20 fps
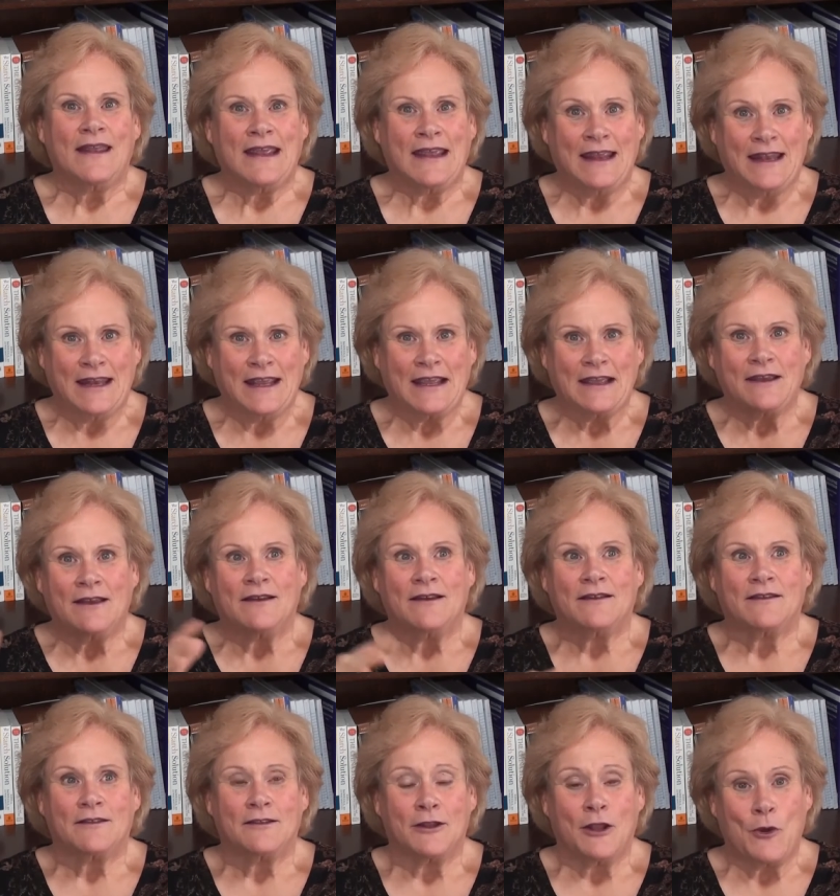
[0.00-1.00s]
eating
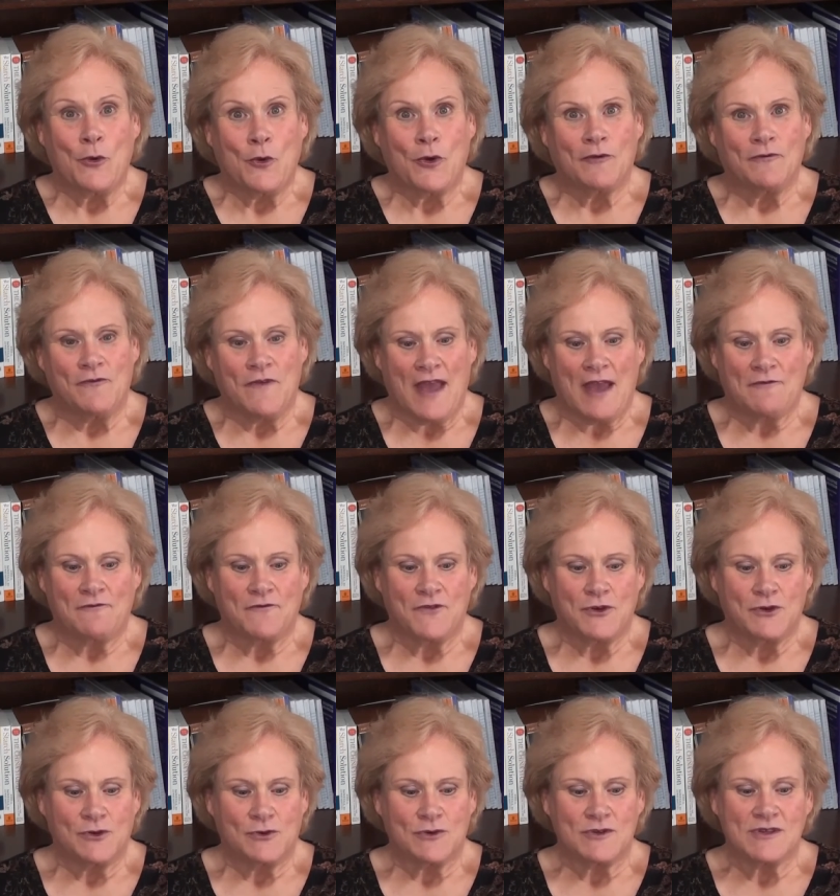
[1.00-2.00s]
lower fat
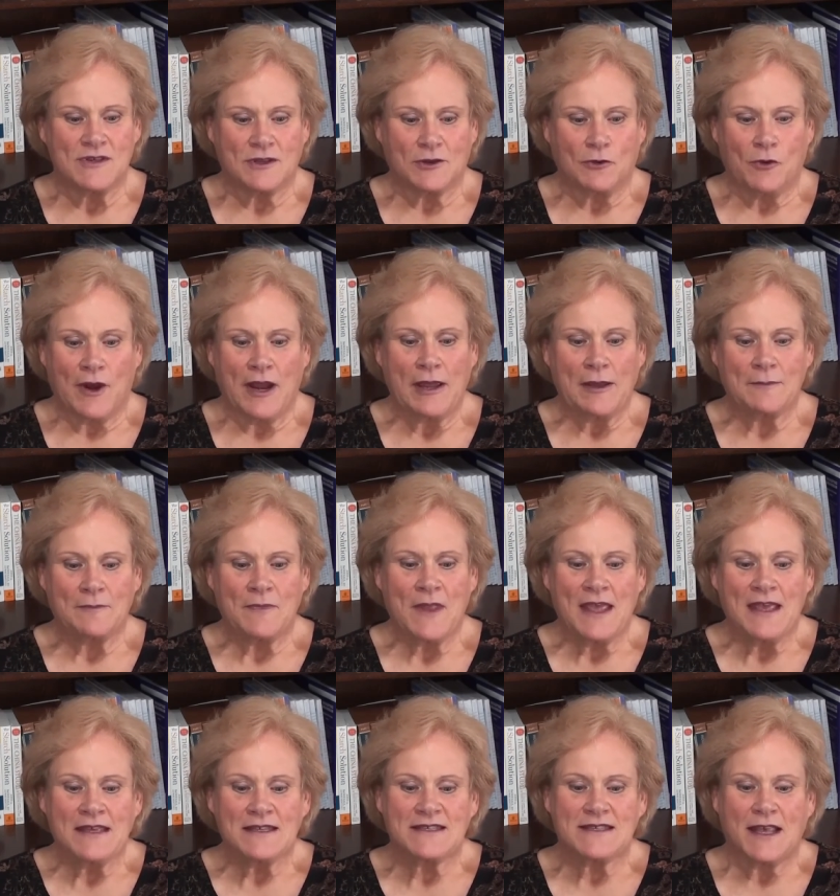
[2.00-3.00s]
foods. Graham
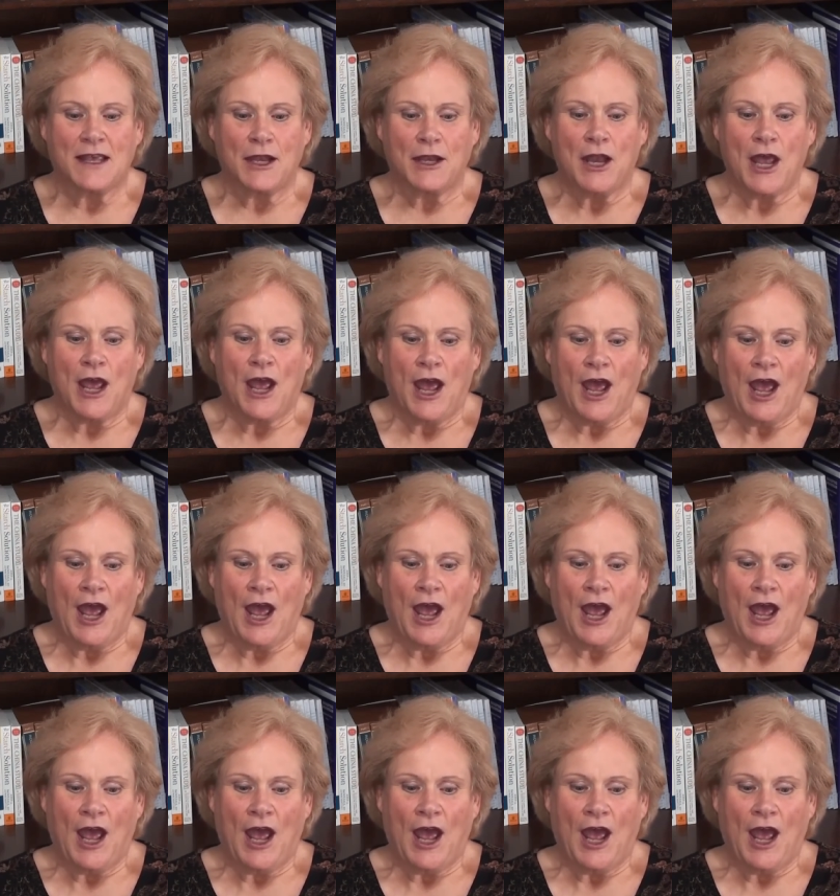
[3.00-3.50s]
said,